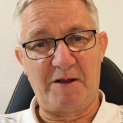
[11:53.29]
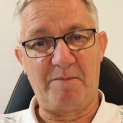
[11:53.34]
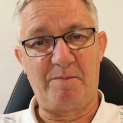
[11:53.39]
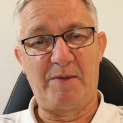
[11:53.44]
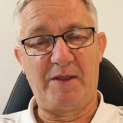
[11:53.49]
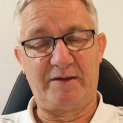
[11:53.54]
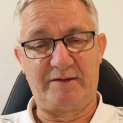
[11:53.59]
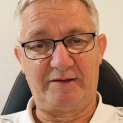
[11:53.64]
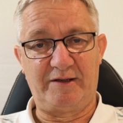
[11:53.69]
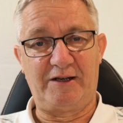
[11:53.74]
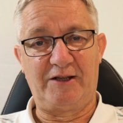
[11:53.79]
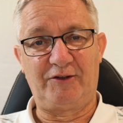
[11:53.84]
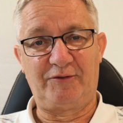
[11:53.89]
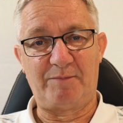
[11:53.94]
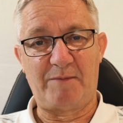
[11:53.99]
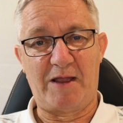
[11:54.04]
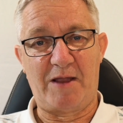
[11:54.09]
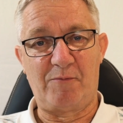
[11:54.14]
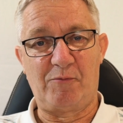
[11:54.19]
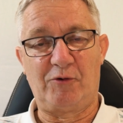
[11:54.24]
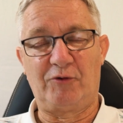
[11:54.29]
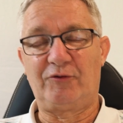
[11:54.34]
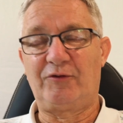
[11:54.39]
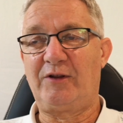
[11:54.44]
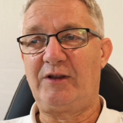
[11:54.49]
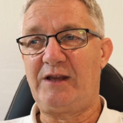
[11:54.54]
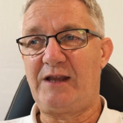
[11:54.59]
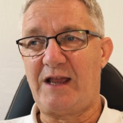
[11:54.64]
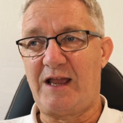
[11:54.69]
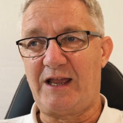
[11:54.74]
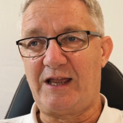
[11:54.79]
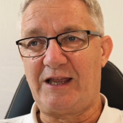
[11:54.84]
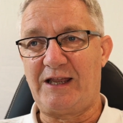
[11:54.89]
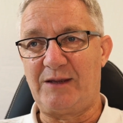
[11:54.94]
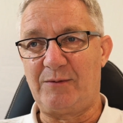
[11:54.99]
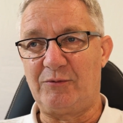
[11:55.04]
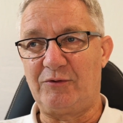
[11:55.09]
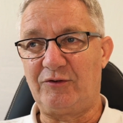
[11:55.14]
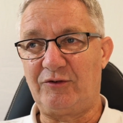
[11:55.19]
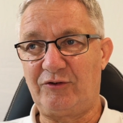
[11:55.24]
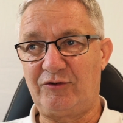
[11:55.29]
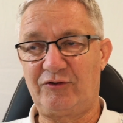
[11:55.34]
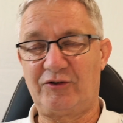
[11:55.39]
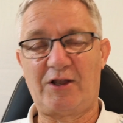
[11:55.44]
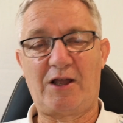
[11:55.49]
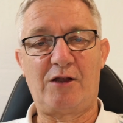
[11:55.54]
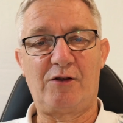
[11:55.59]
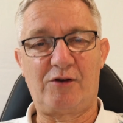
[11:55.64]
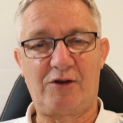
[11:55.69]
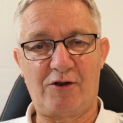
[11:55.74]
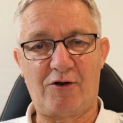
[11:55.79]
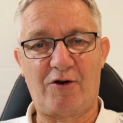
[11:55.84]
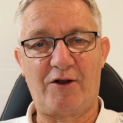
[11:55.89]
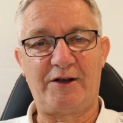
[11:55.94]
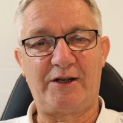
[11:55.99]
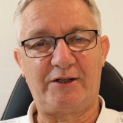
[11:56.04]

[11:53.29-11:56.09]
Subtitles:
busy this man was, yet he was so kind.